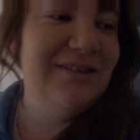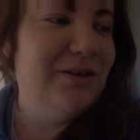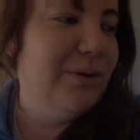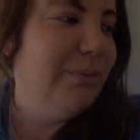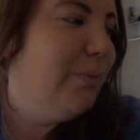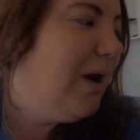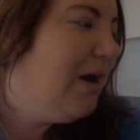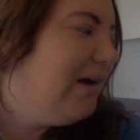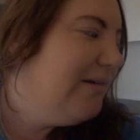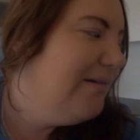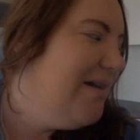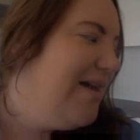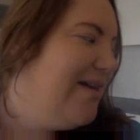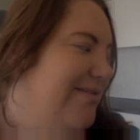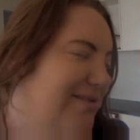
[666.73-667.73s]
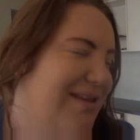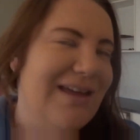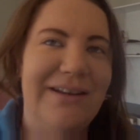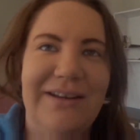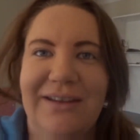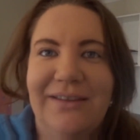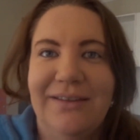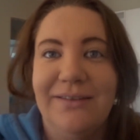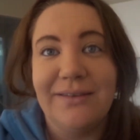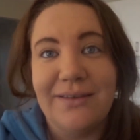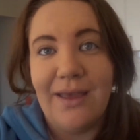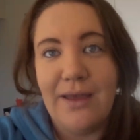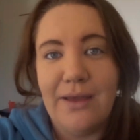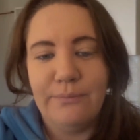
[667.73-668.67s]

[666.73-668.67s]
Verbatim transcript: So while that is